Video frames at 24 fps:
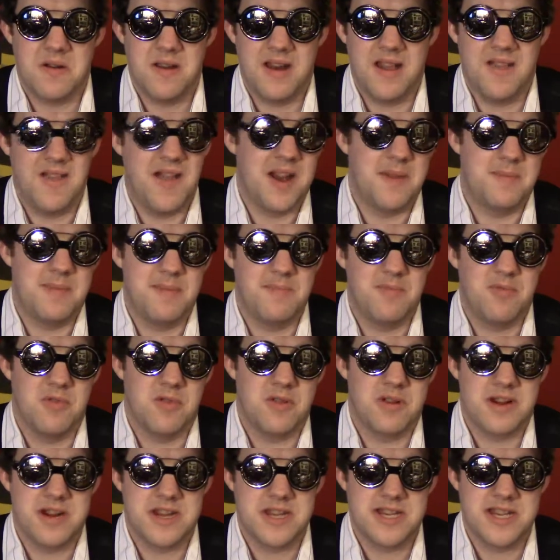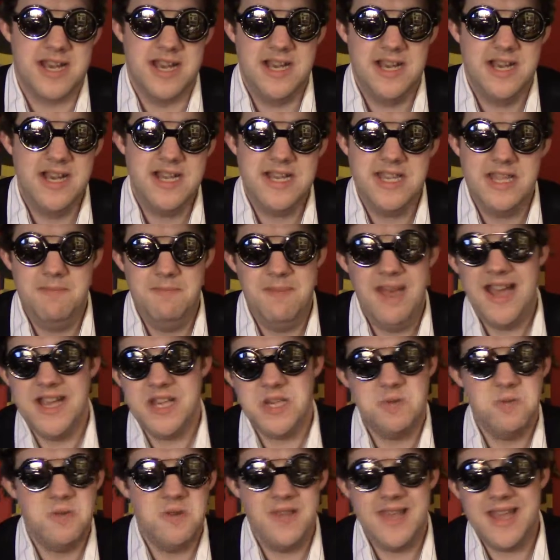And a lot of people are going to say, it's the
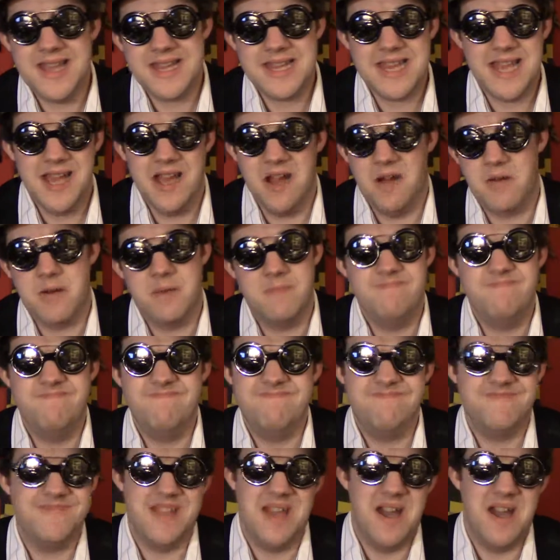Master of Lake Town.